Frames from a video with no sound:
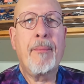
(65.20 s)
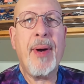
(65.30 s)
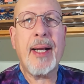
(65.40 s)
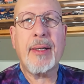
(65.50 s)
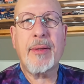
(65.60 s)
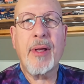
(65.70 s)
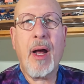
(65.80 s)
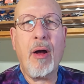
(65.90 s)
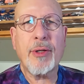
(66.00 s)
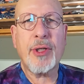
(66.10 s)
But
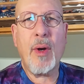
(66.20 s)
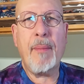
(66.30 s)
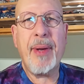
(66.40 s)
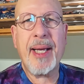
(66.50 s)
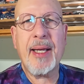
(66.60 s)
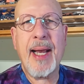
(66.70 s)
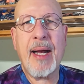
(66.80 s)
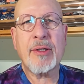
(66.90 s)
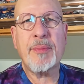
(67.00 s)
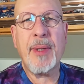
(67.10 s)
also a big
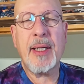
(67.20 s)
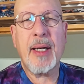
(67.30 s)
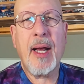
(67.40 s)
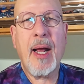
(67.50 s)
announcement,